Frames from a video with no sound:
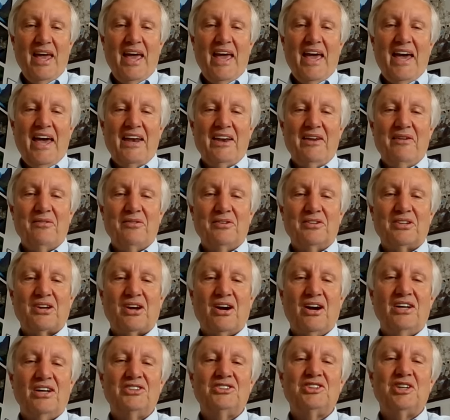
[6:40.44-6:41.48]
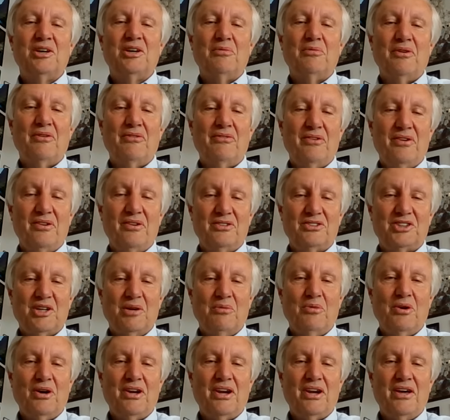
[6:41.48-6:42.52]
And it caused some of,
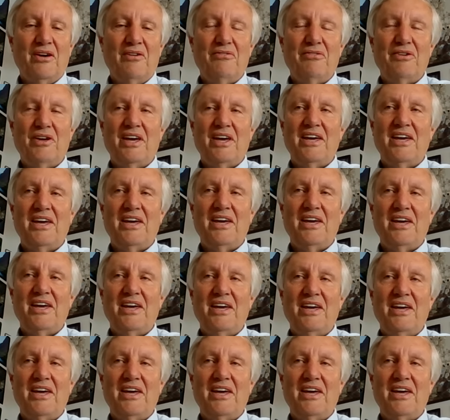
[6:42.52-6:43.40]
somewhat of a,